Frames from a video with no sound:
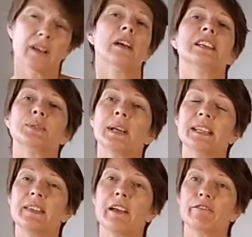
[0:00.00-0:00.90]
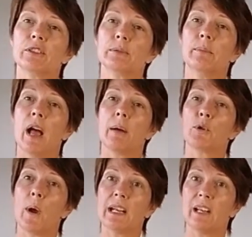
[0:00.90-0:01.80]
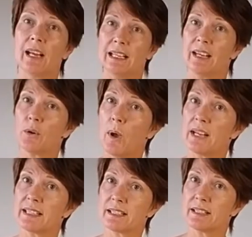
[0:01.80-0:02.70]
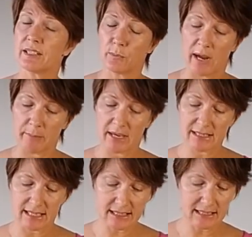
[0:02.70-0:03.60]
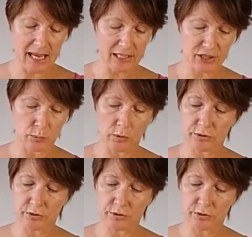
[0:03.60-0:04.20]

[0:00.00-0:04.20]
So I did that from um, quite lightly and quite a distance away because I didn't actually want